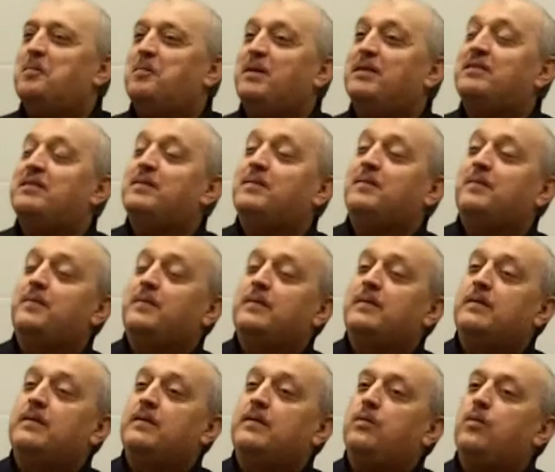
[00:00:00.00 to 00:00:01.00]
But
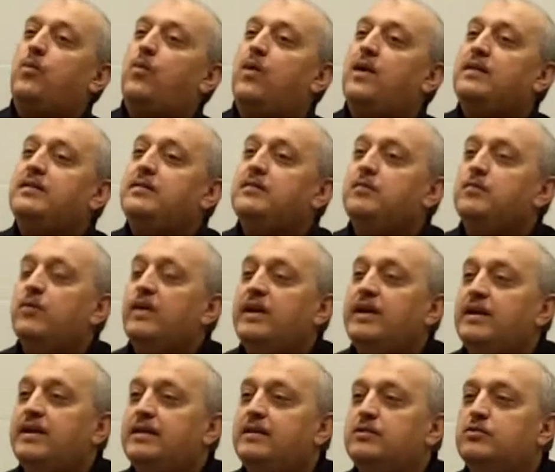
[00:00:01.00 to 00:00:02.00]
one
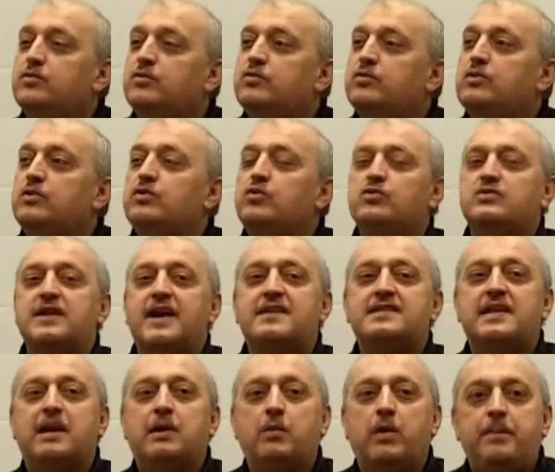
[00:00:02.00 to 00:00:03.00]
way to use
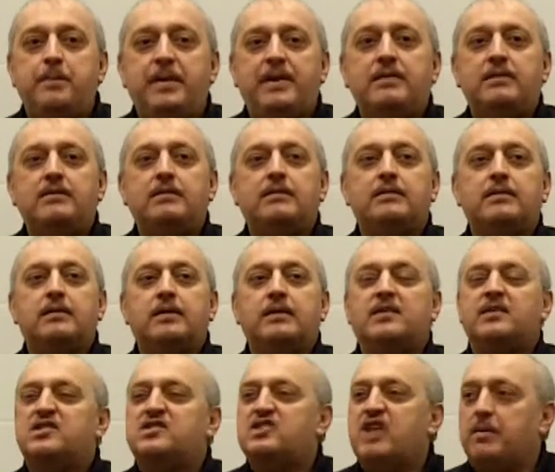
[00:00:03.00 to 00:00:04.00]
as a weapon,
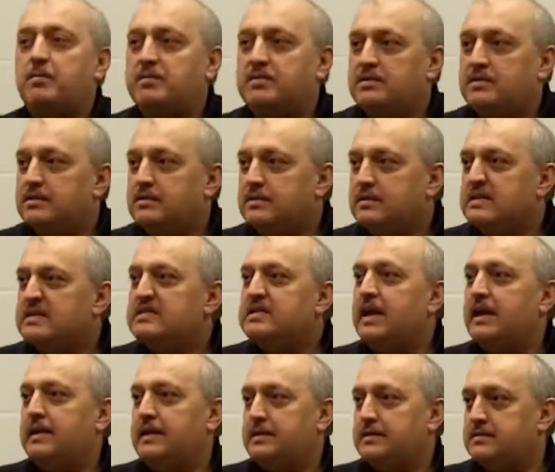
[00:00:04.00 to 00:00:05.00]
samt,
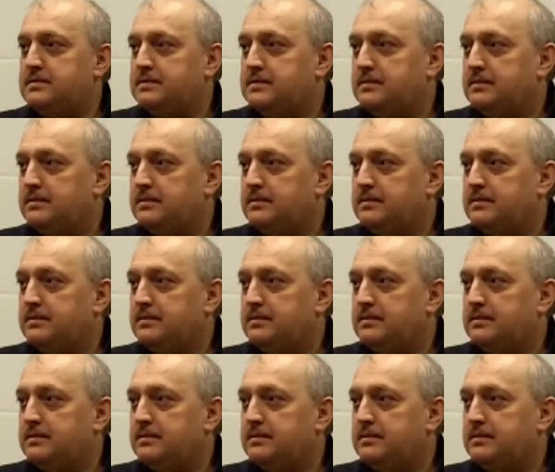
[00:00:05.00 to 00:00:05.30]
silence.